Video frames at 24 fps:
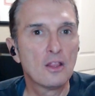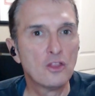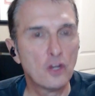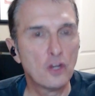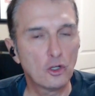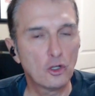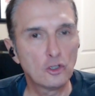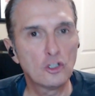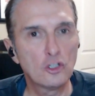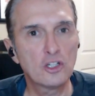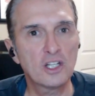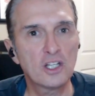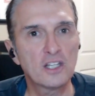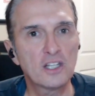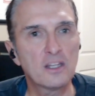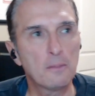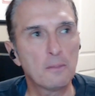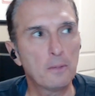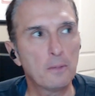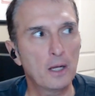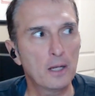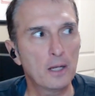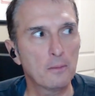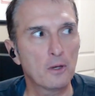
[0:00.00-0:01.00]
they'll look at
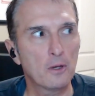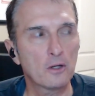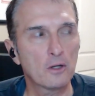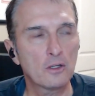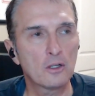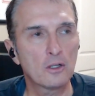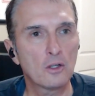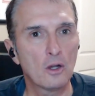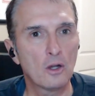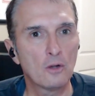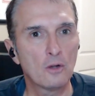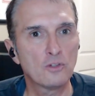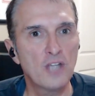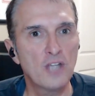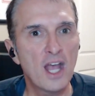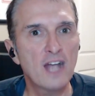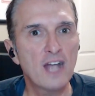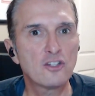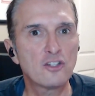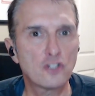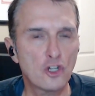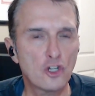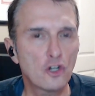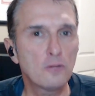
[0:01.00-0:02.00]
the bond market and go,
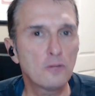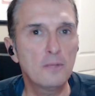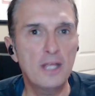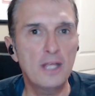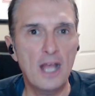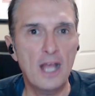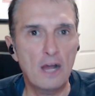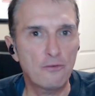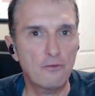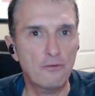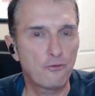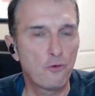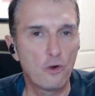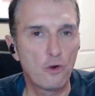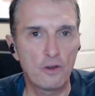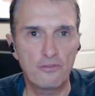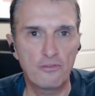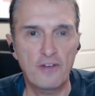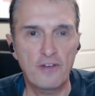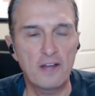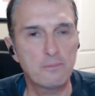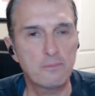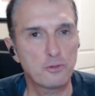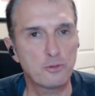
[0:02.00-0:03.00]
yeah, churn me out 4
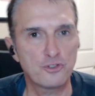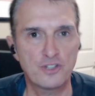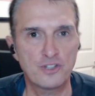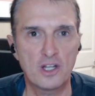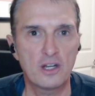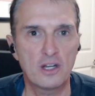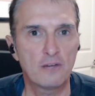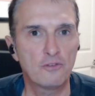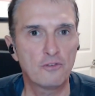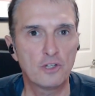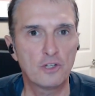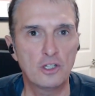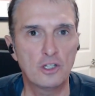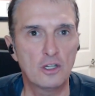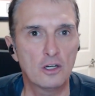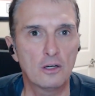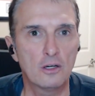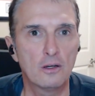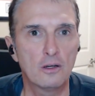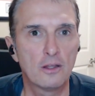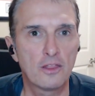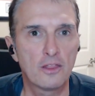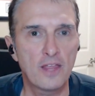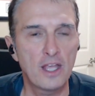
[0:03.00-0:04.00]
or 5% every
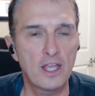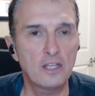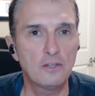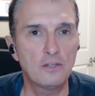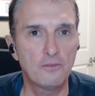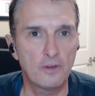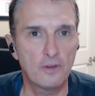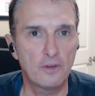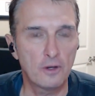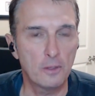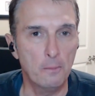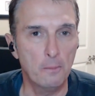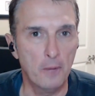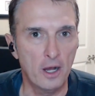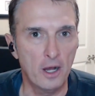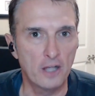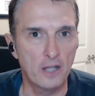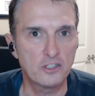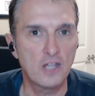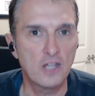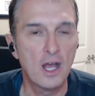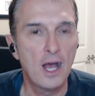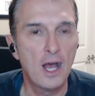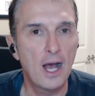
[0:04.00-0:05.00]
year. Thank you very
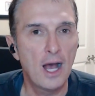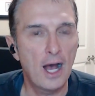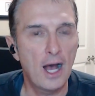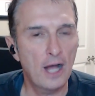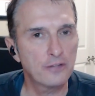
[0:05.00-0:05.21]
much.